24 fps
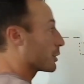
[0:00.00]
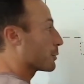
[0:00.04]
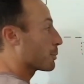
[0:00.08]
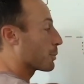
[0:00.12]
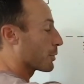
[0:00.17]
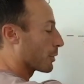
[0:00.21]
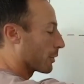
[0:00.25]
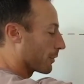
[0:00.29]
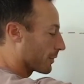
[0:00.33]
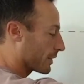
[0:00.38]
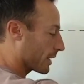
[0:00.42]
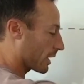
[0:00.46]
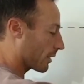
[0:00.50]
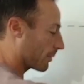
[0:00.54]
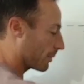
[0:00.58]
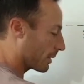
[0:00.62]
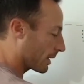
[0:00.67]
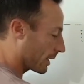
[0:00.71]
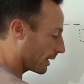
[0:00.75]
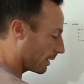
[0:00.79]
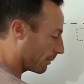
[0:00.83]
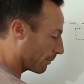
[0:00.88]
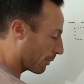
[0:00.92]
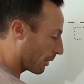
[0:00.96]
proofs that have been
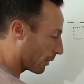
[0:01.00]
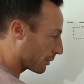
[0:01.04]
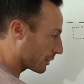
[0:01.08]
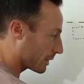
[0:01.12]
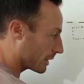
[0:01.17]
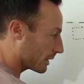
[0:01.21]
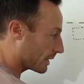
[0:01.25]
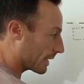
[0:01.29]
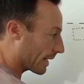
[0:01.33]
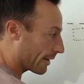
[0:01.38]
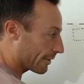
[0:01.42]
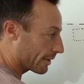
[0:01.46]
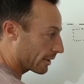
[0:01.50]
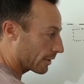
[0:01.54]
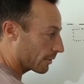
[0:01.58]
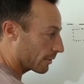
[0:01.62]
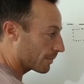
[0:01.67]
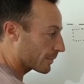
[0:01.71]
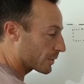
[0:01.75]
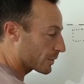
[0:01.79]
getting posted down here.